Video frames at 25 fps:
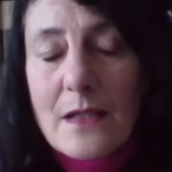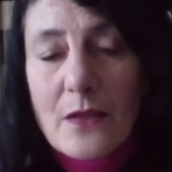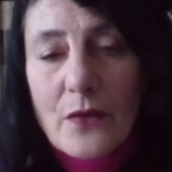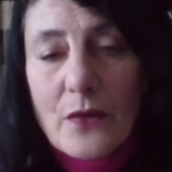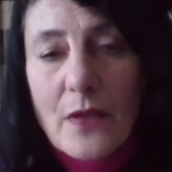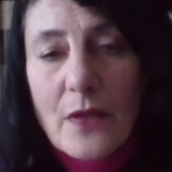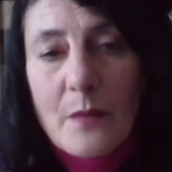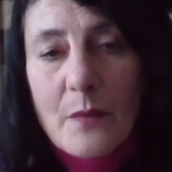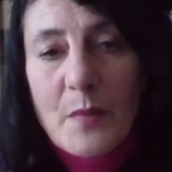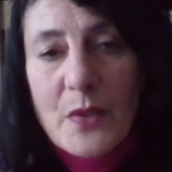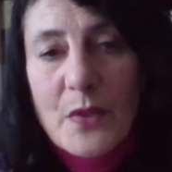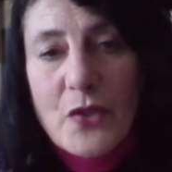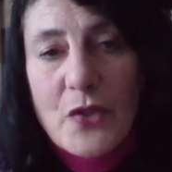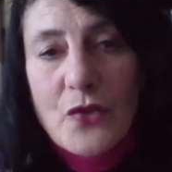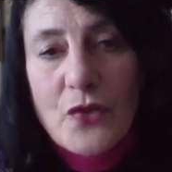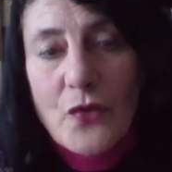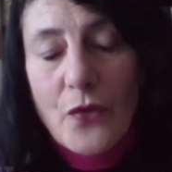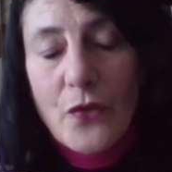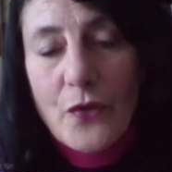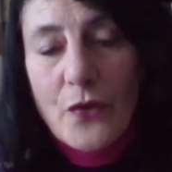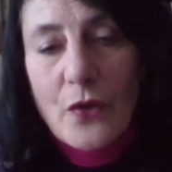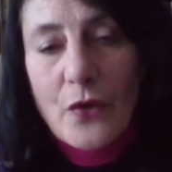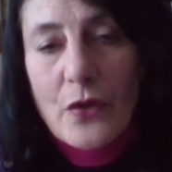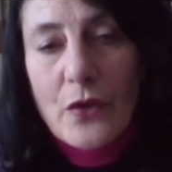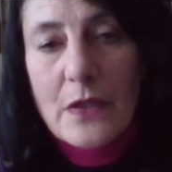So the British
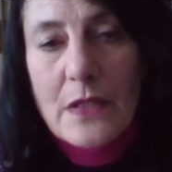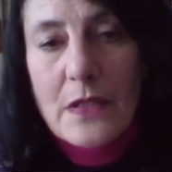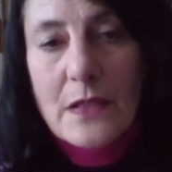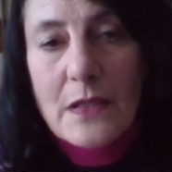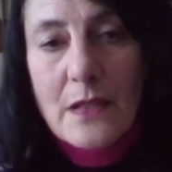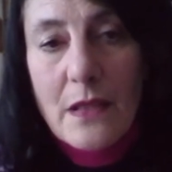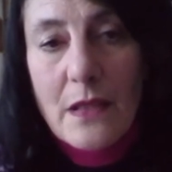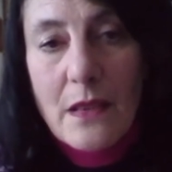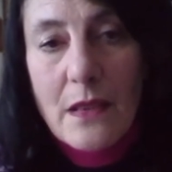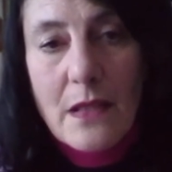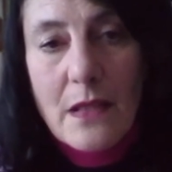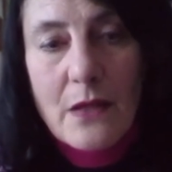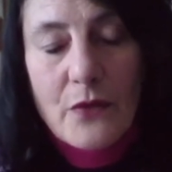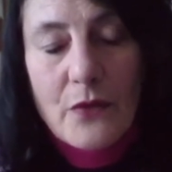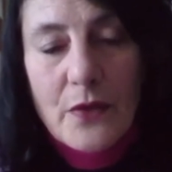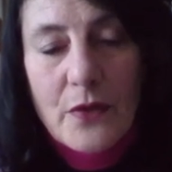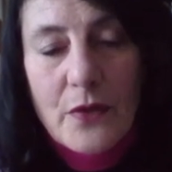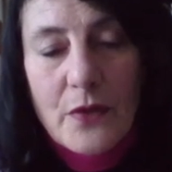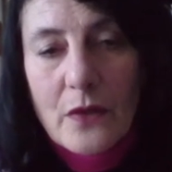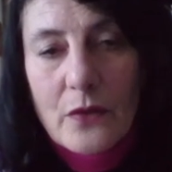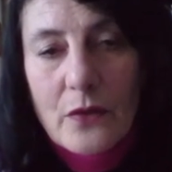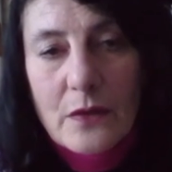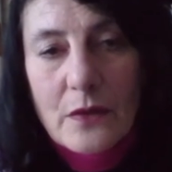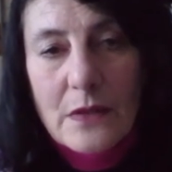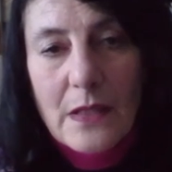authorities, in
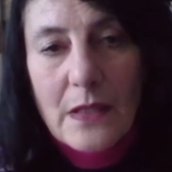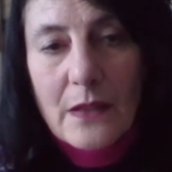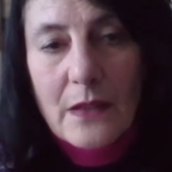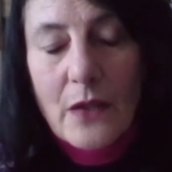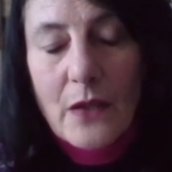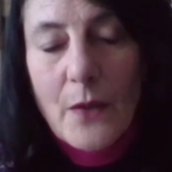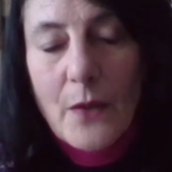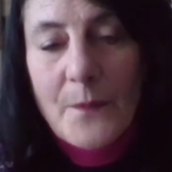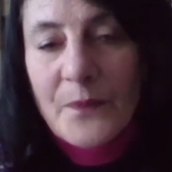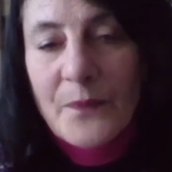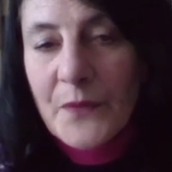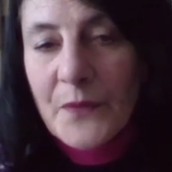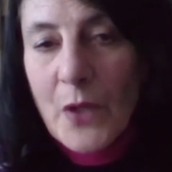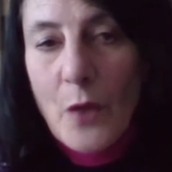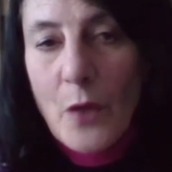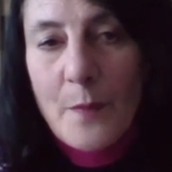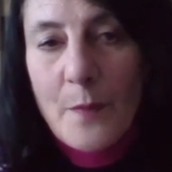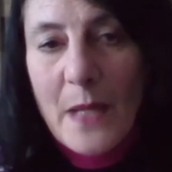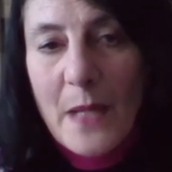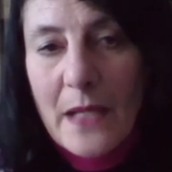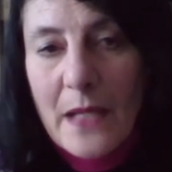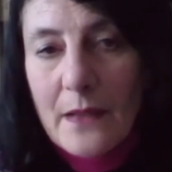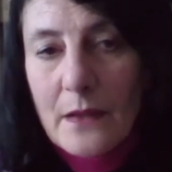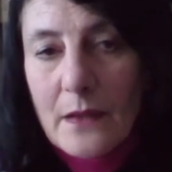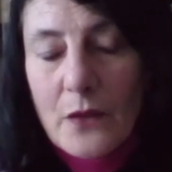theory, could go
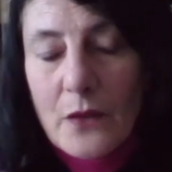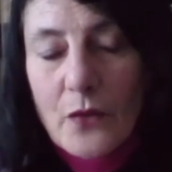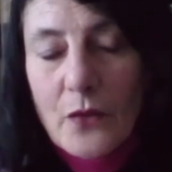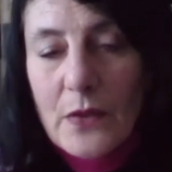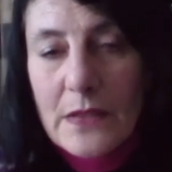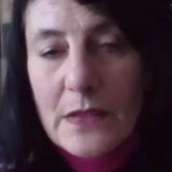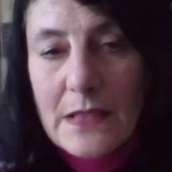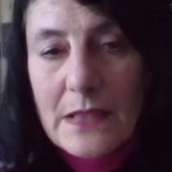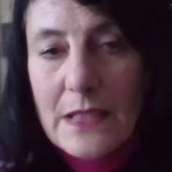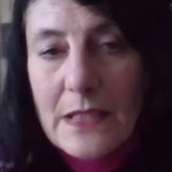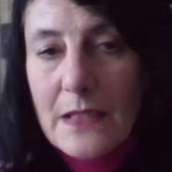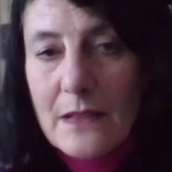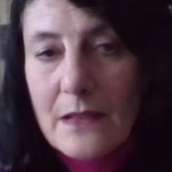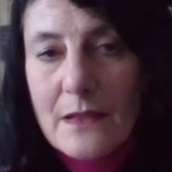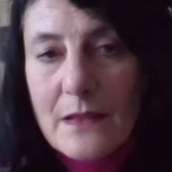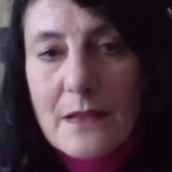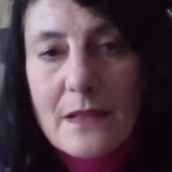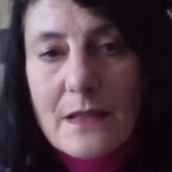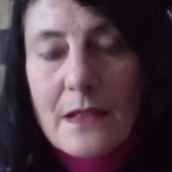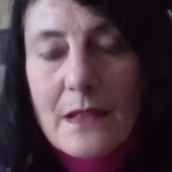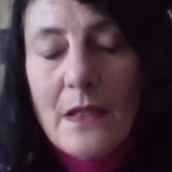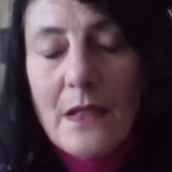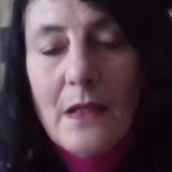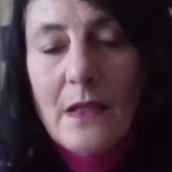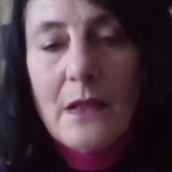back and look at
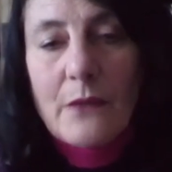deals,